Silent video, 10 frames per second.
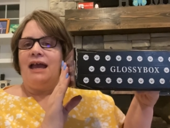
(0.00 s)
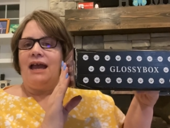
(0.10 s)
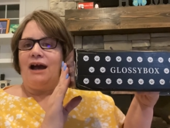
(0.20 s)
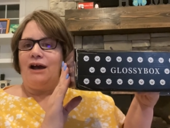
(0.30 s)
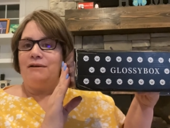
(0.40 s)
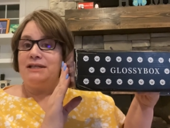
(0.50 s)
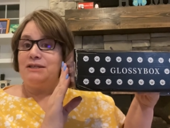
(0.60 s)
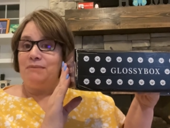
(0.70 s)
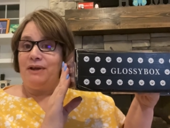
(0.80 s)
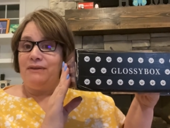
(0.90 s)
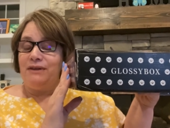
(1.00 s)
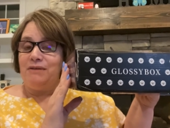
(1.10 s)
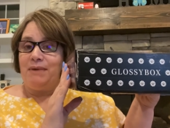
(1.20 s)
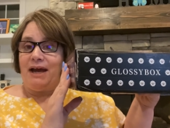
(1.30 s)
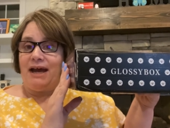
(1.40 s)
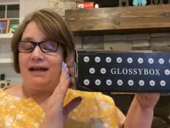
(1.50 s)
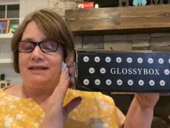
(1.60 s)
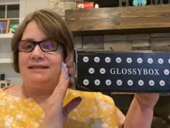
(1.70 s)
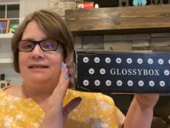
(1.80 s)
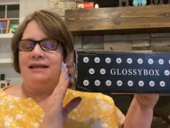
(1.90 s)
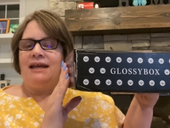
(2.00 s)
It's a monthly box.